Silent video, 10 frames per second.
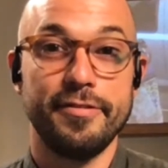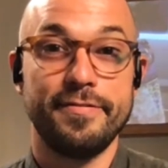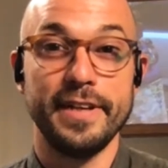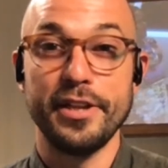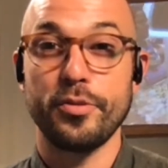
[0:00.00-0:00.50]

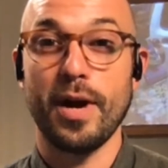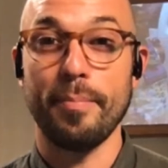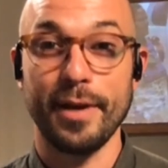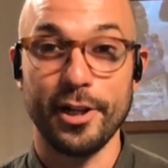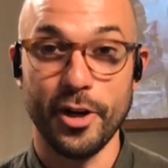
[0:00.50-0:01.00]

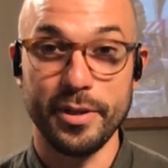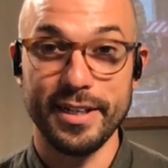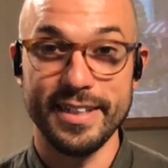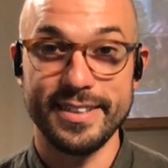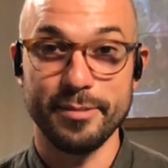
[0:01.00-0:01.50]
philanthropic
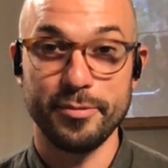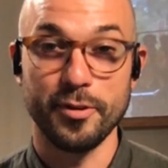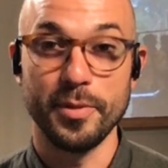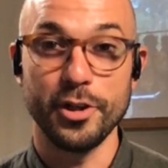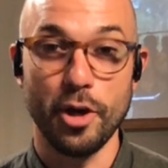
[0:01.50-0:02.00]
colonialism
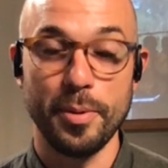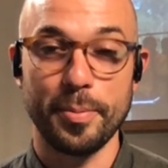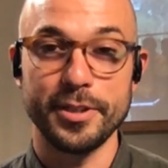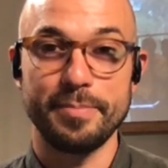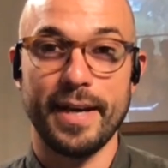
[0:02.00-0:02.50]
from a global
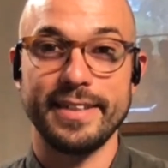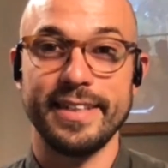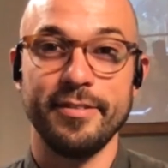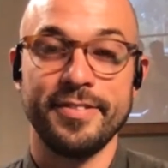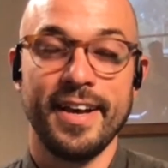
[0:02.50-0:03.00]

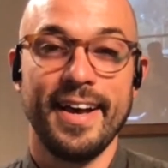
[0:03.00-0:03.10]
perspective.